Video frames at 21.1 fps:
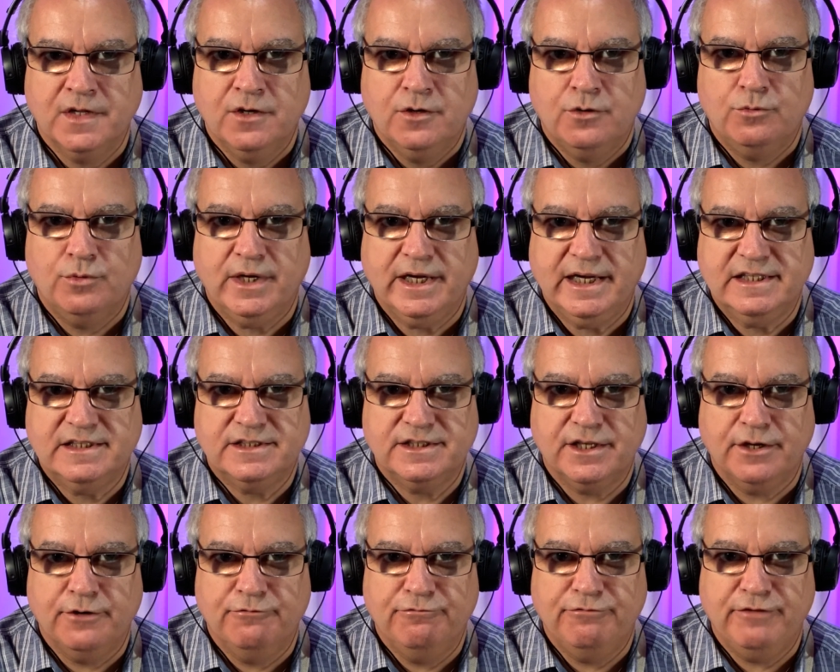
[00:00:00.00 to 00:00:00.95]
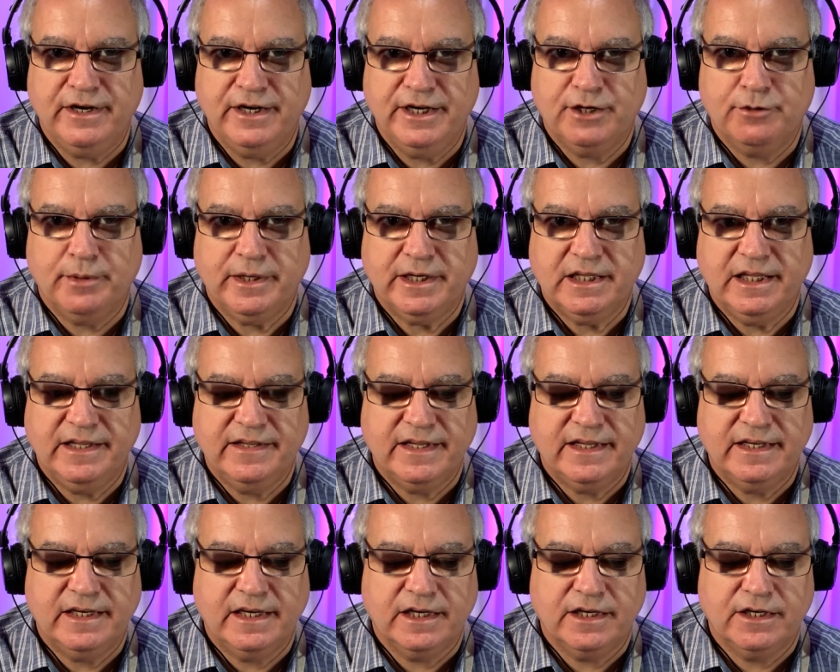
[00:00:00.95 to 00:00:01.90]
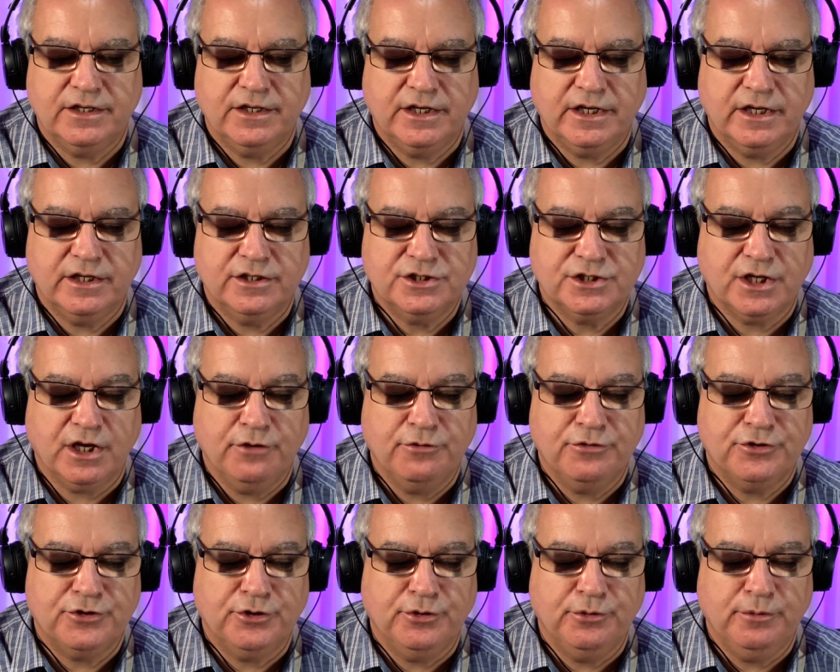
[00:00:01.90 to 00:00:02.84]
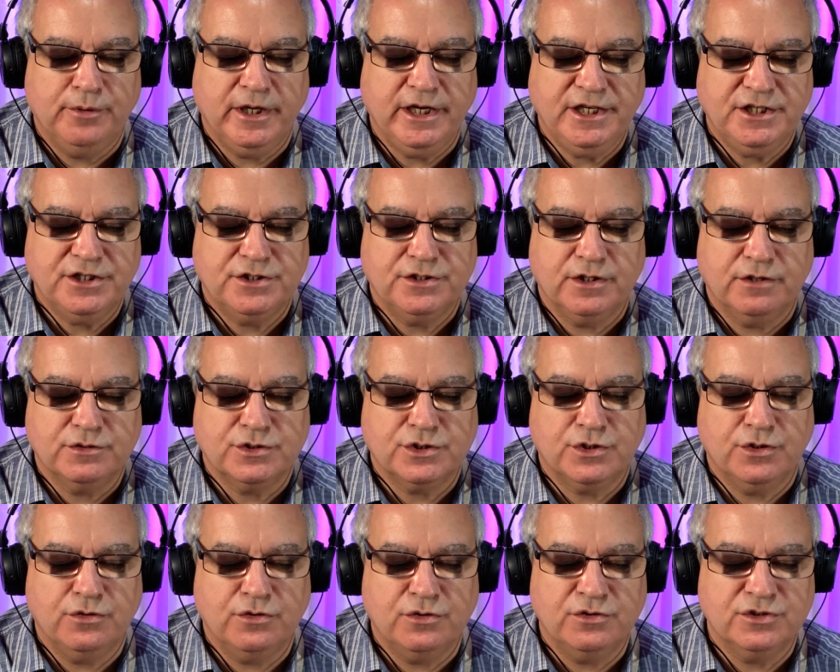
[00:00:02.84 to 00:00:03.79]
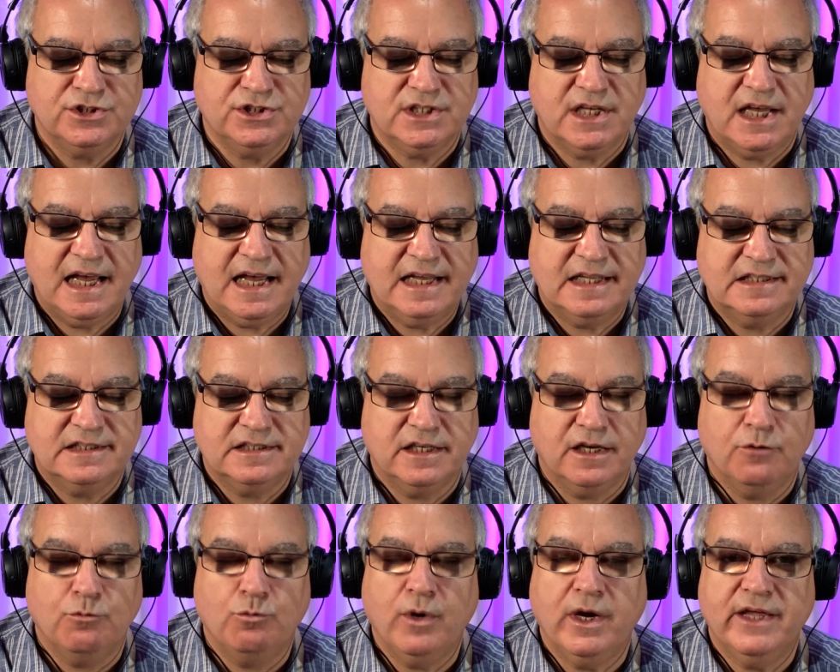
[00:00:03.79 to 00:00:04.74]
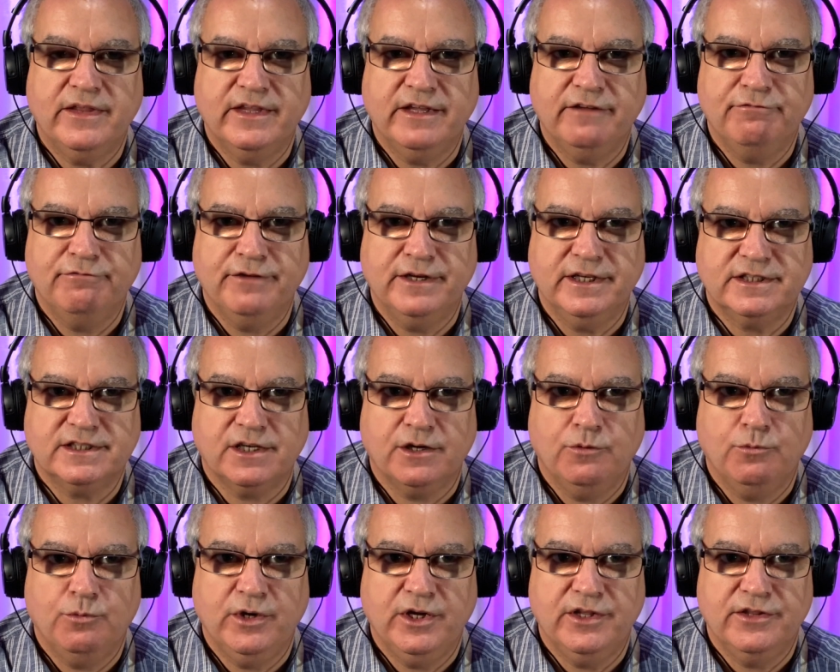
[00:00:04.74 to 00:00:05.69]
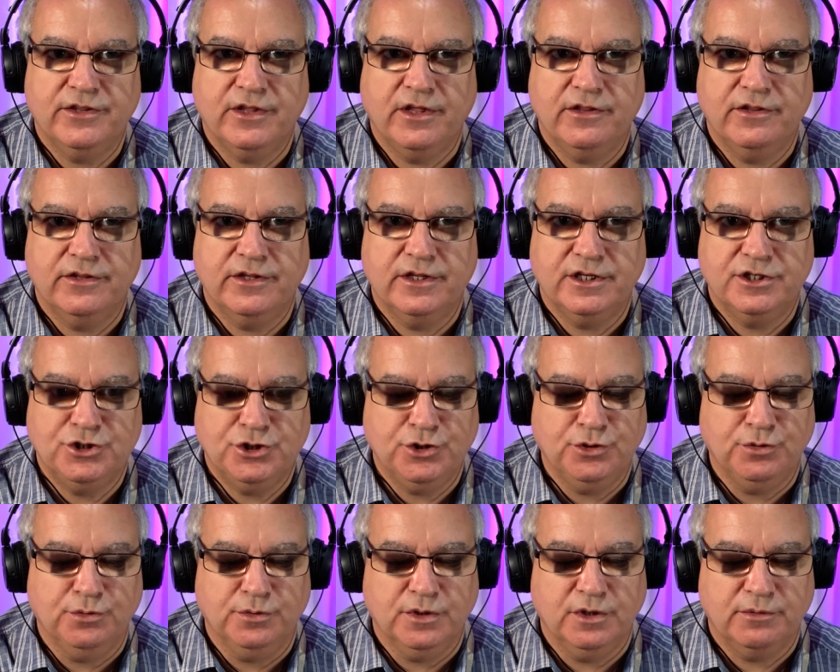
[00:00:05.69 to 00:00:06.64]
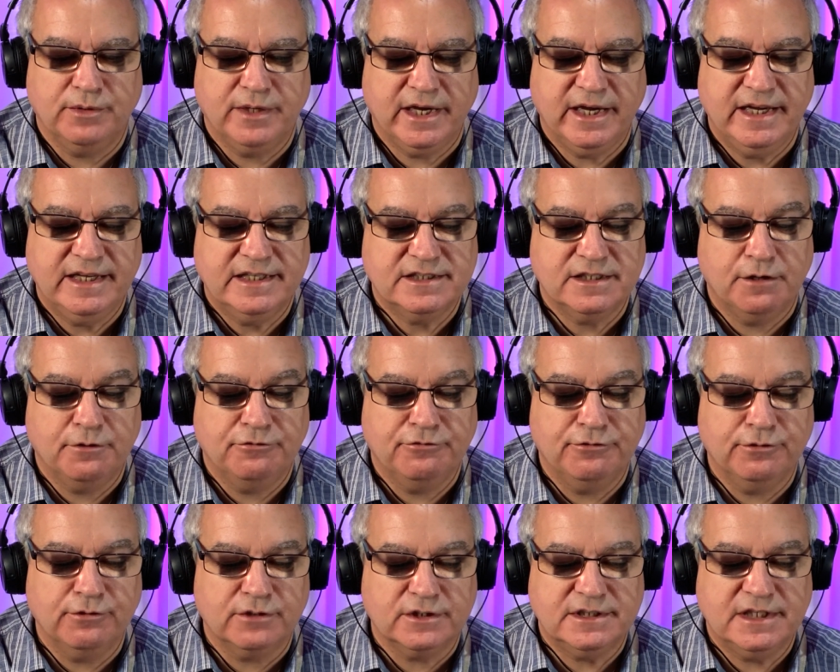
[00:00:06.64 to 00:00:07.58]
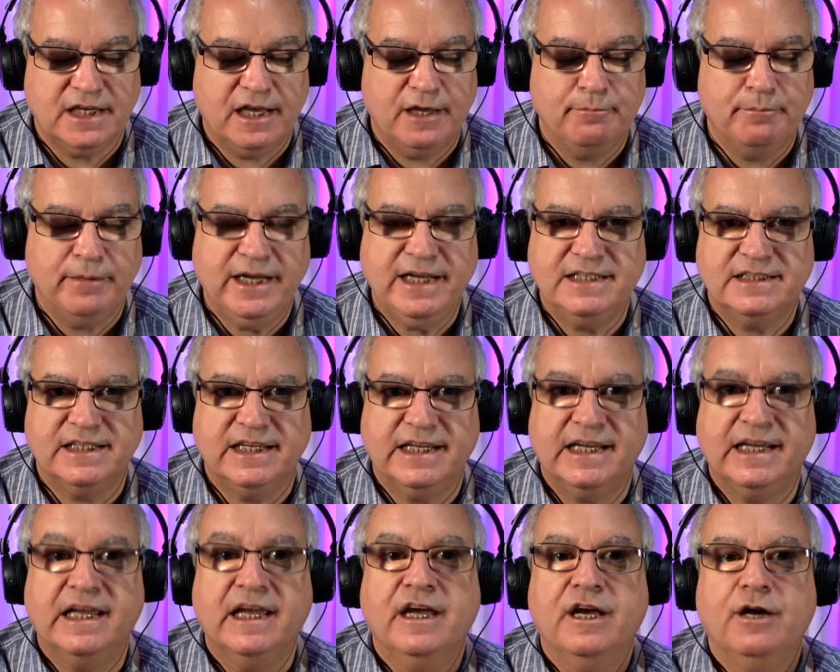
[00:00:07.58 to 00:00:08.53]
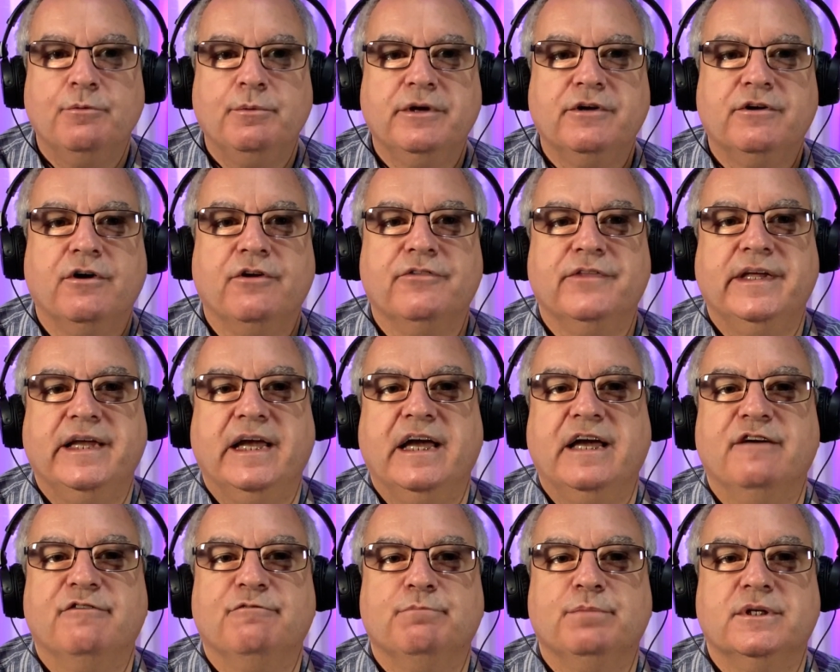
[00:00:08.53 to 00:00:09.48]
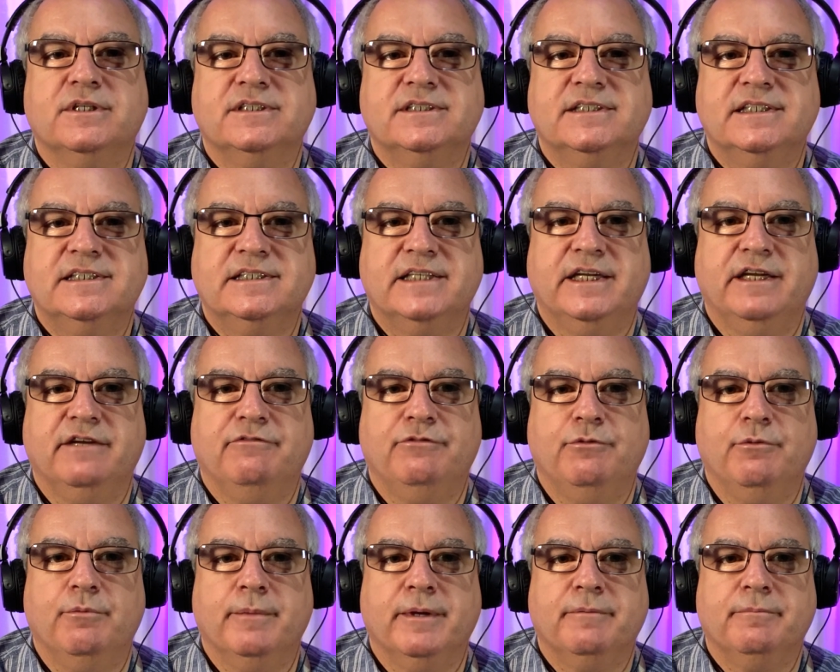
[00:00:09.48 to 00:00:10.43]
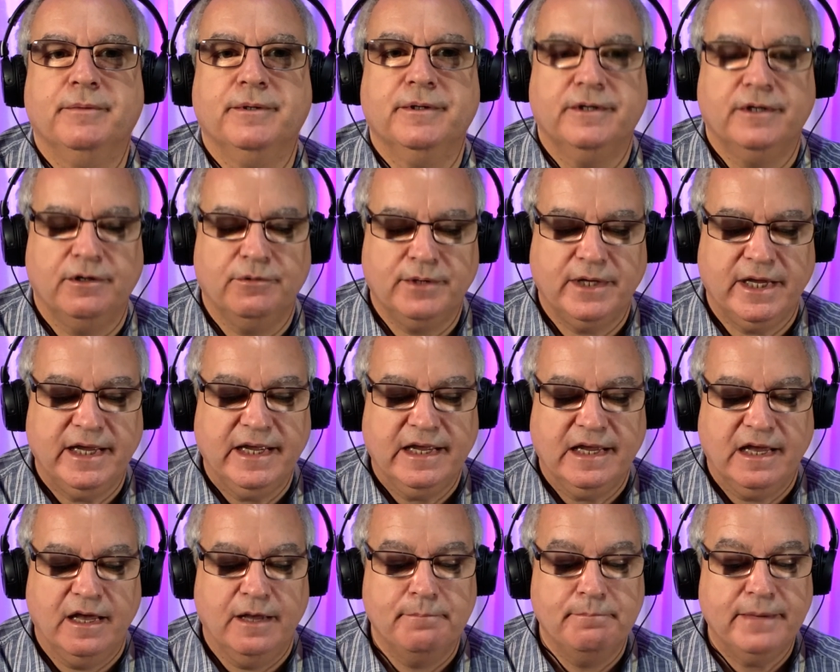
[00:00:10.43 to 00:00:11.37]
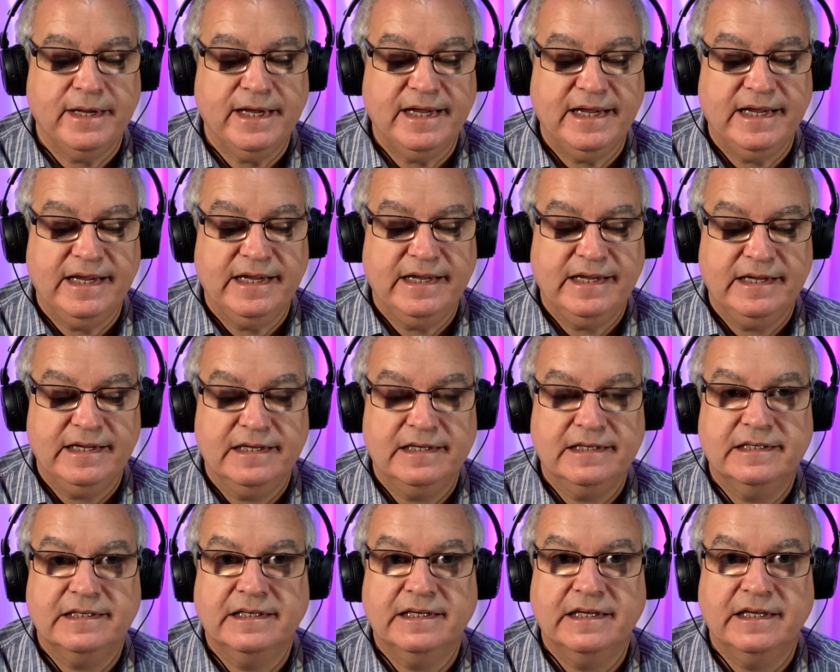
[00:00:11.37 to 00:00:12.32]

Right, so very quickly then, I'm going to just go through each of those chords and where they fit with the tune, okay? So if we looked at Amazing, we got the F plus the C, if you remember, okay? Amazing.